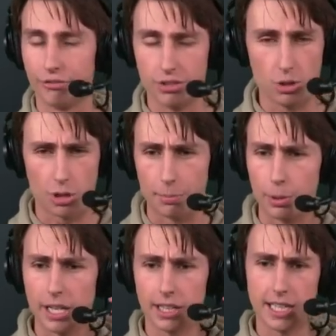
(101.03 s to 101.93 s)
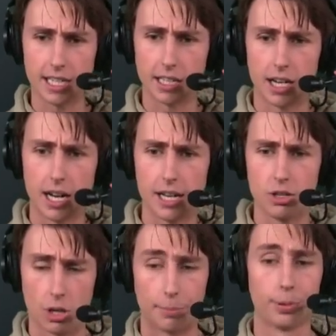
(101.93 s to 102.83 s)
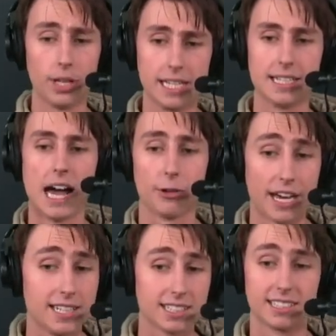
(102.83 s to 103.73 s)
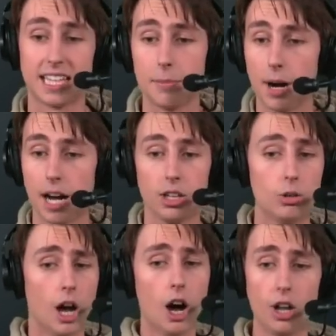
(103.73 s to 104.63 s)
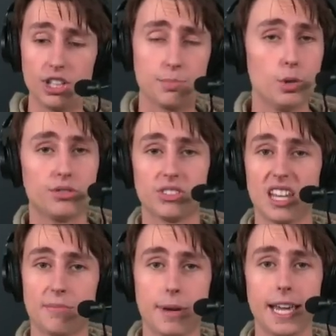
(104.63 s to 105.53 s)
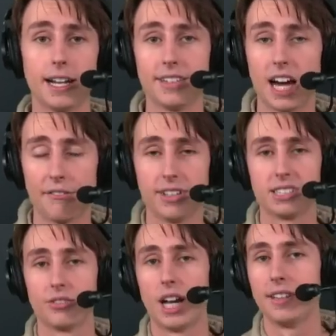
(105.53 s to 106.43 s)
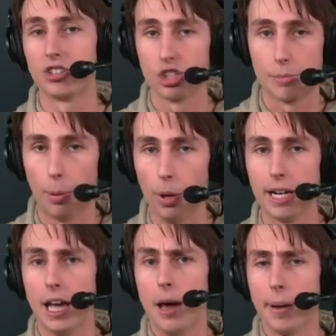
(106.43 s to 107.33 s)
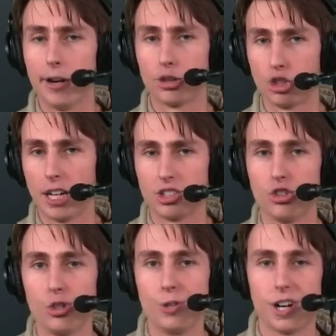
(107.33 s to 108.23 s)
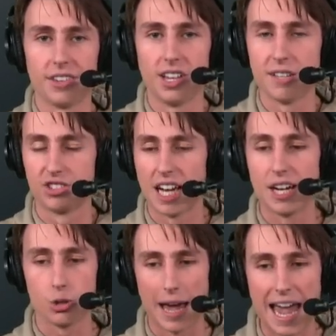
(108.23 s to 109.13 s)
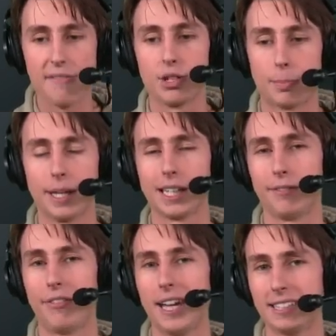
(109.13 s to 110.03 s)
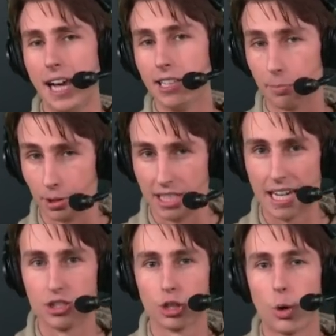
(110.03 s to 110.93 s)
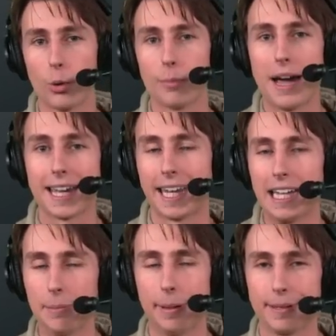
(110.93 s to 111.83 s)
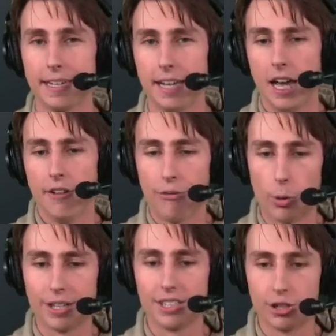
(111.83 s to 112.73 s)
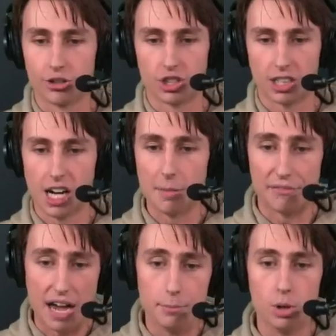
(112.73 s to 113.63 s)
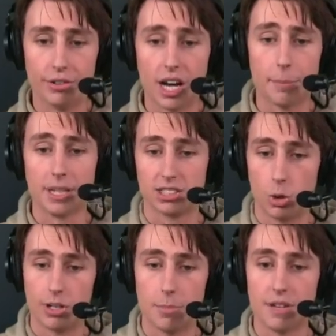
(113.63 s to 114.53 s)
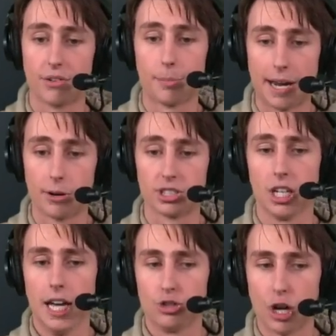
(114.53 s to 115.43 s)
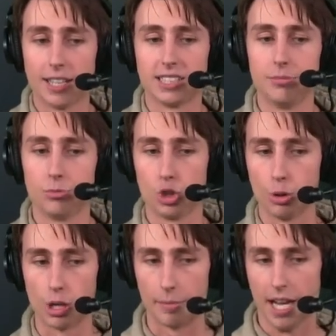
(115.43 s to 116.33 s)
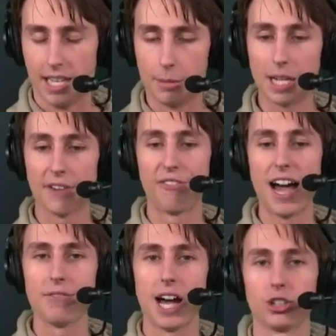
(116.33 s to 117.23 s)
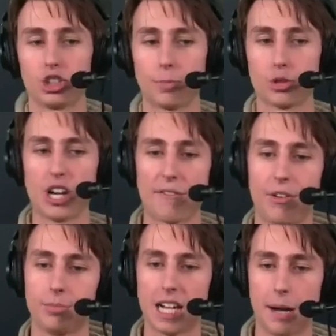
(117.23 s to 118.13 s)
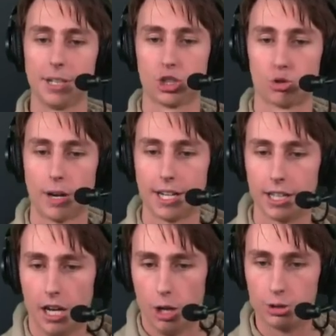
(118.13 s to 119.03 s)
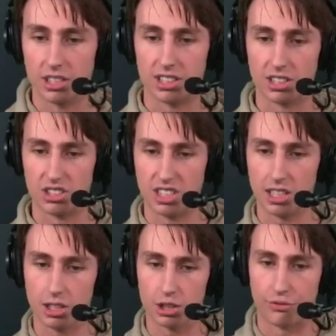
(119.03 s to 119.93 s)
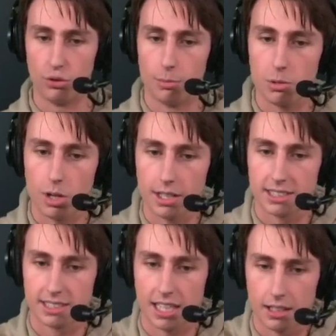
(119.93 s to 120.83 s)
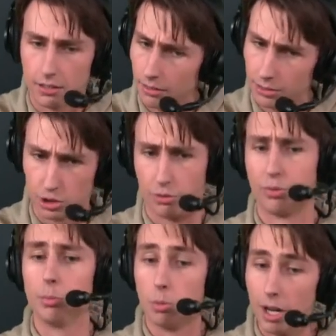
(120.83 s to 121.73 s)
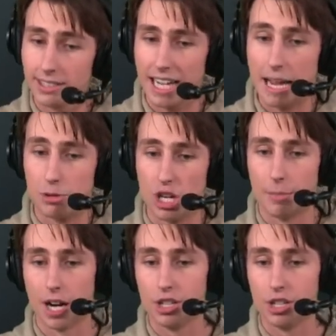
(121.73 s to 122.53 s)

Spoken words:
You complete now with Isaac Seumalo, all these moves that they've made on the offensive line this year. You put Paris Johnson Jr. on the left side. You have your picket fence to protect your quarterback, Kenny Pickett, for years to come. If I'm moving up, it's going to be for Paris Johnson Jr. Then we got a $5 Super Chat from Dominic Schrader, who says, Steelers, fool me one time, shame on